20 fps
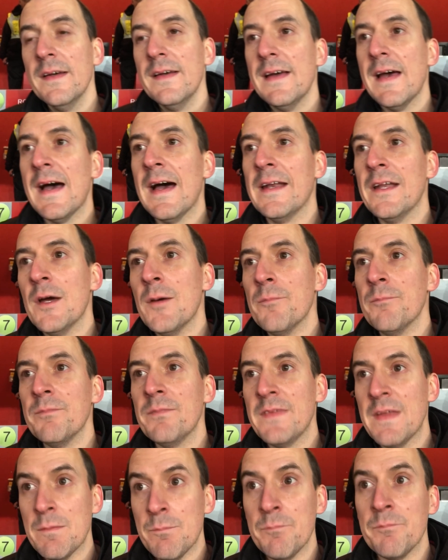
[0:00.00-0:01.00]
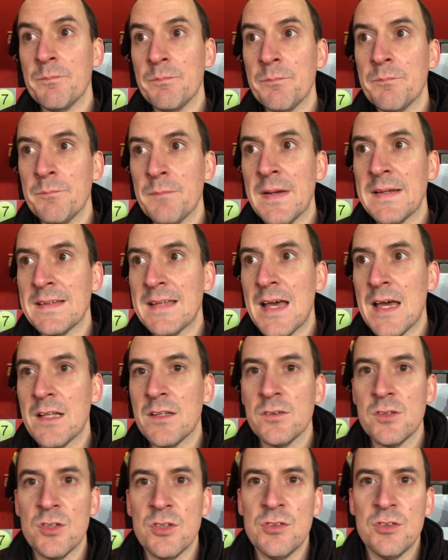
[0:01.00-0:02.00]
and then made that
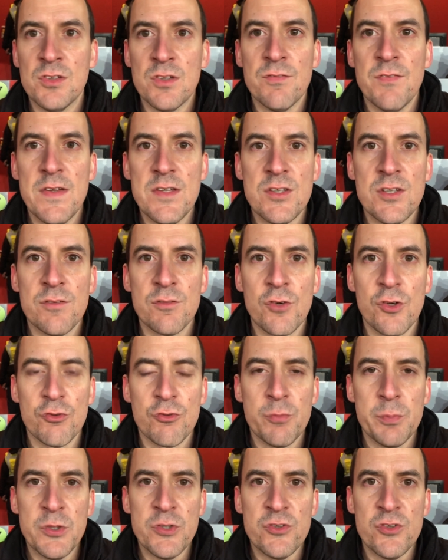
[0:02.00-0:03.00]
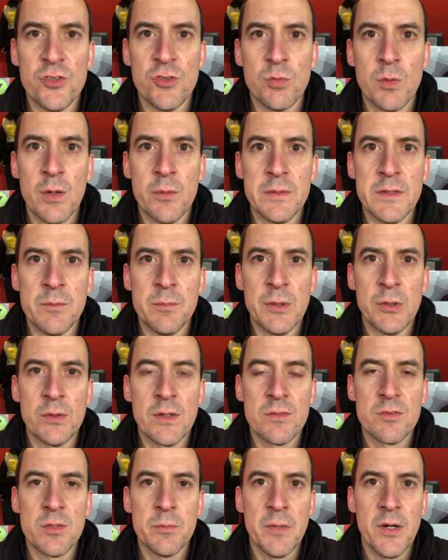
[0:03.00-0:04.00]
defensive contribution as well in the
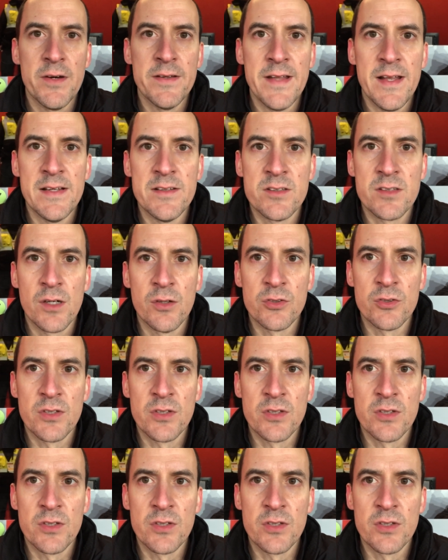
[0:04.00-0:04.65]
build-up to Martinelli's goal.